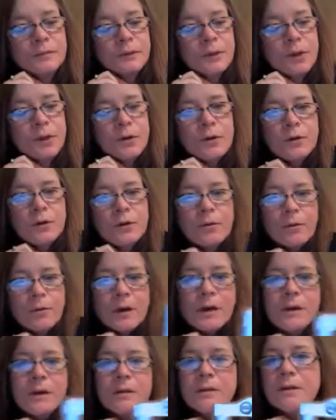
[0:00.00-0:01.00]
Turn it
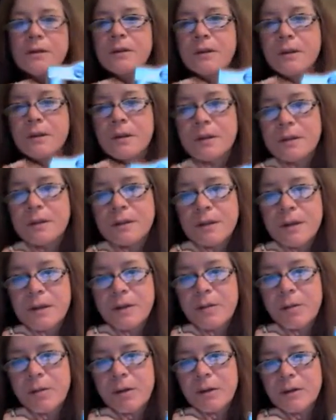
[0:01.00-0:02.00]
around so you can see
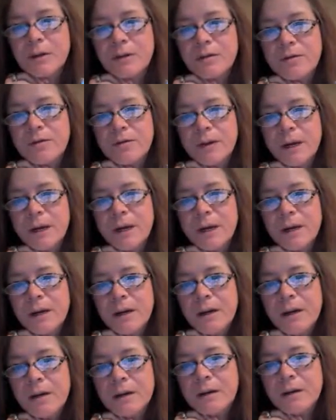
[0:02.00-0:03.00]
where it's
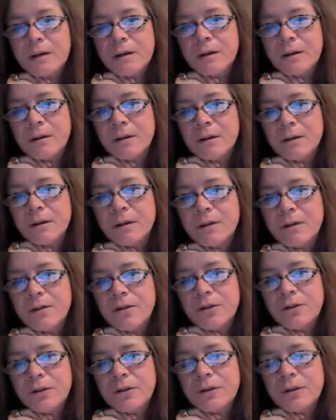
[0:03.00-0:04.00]
feeding. You see the
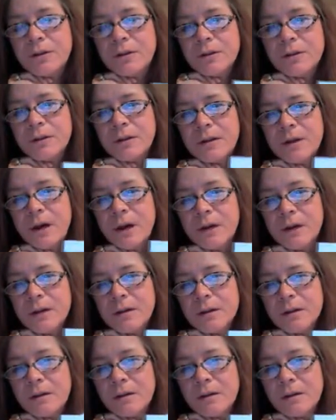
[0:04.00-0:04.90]
juice in the sight?